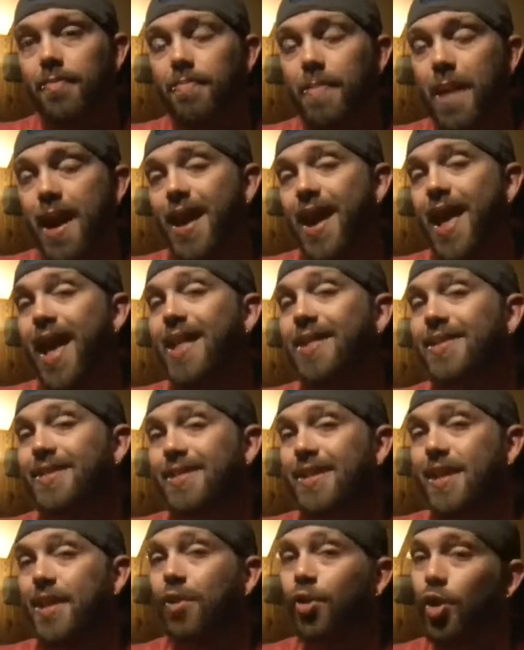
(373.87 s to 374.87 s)
Manhattan
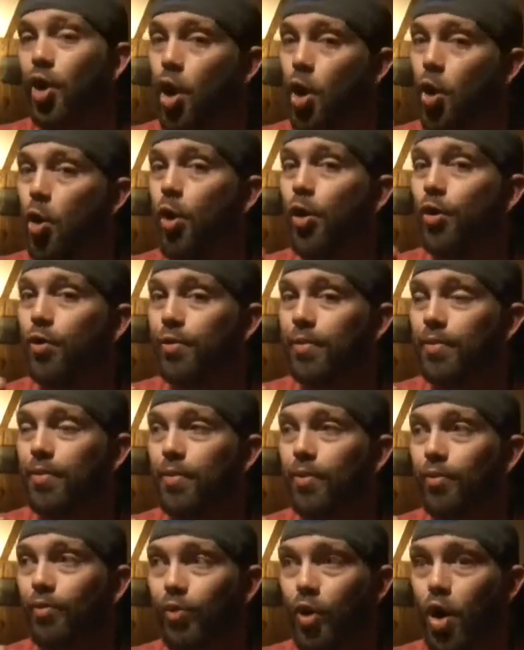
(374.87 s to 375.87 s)
Center on
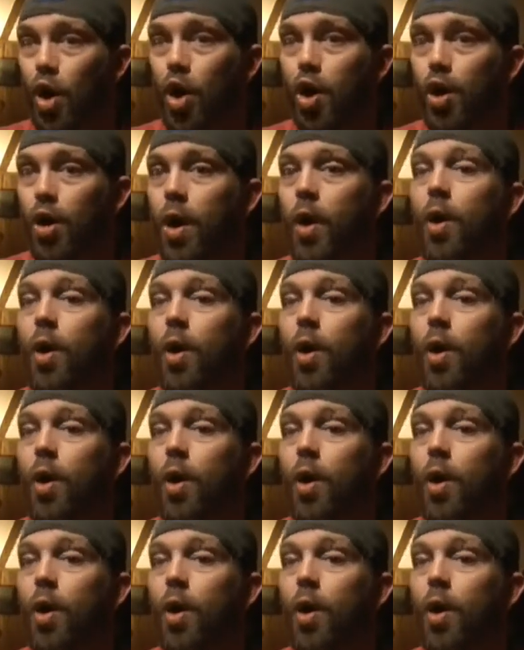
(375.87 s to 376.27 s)
Raw,